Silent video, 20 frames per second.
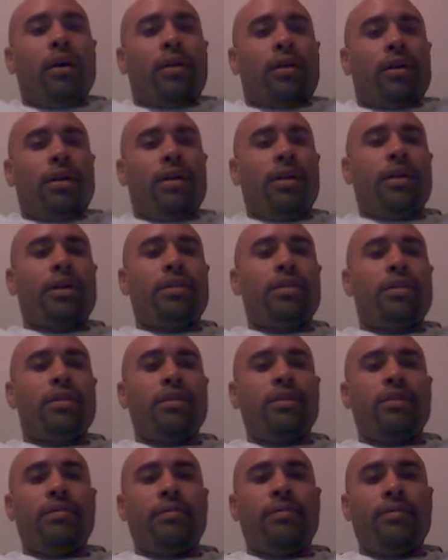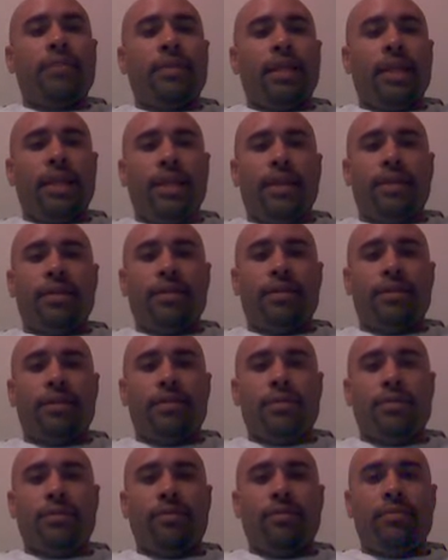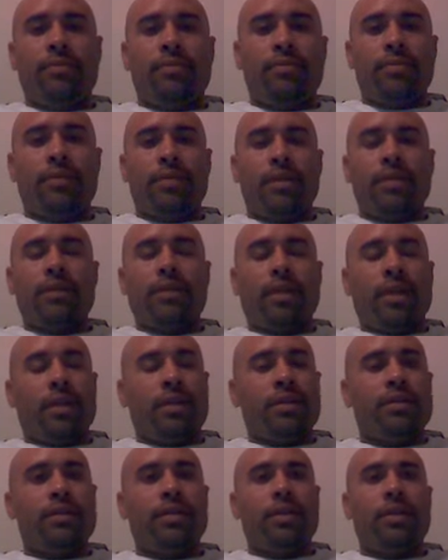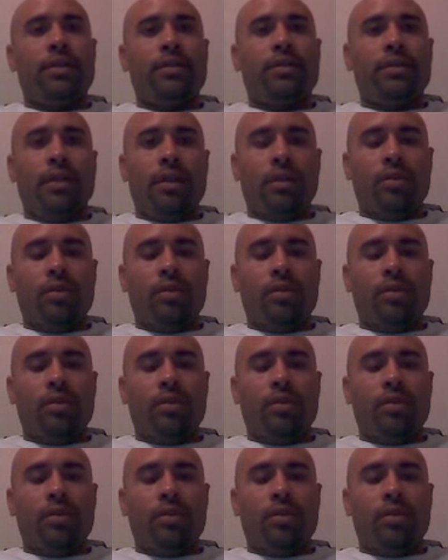Conduction is just like it says,